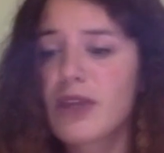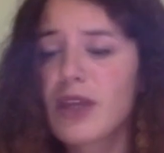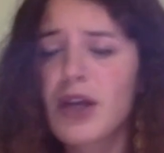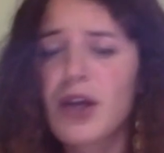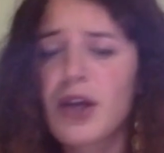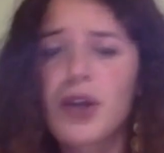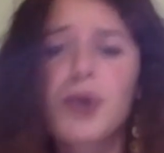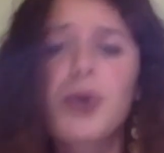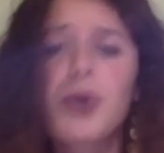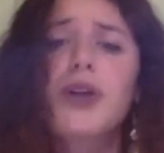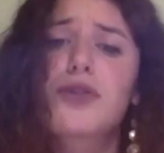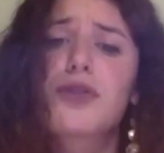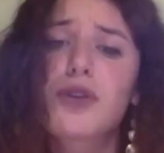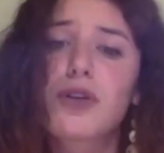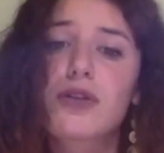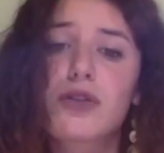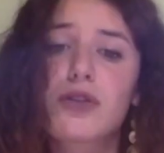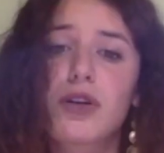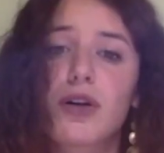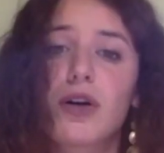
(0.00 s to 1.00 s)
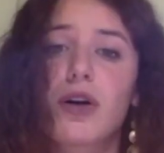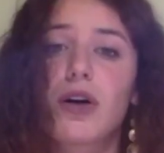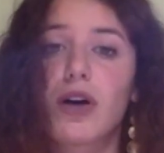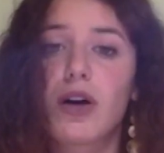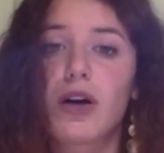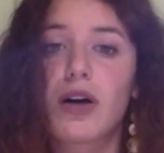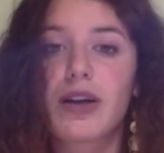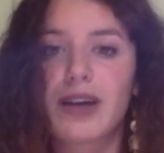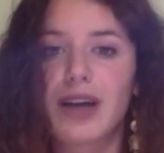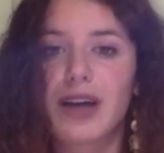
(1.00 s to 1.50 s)
there is also
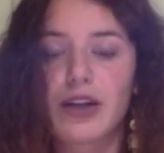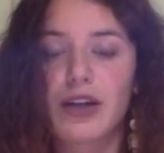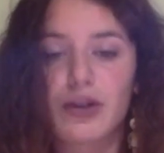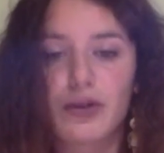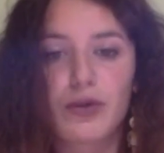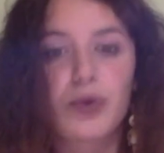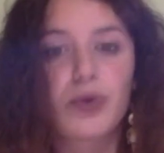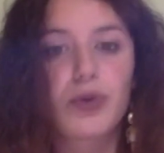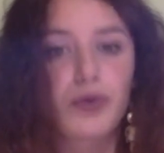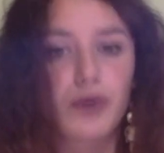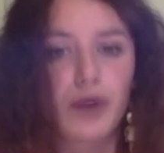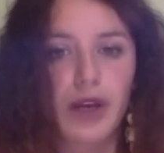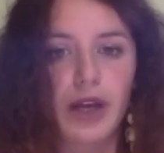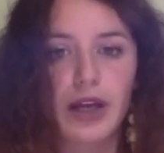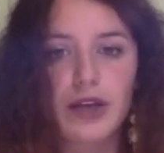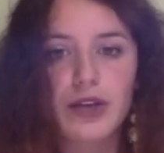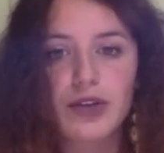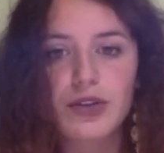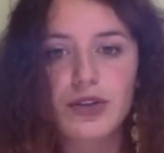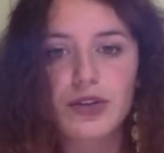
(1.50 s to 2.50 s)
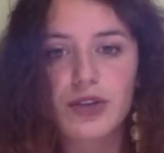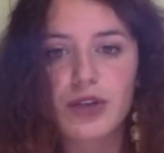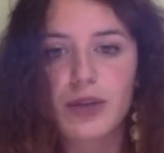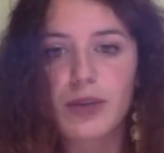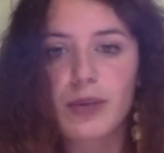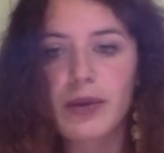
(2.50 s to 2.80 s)
a kind of good relationship.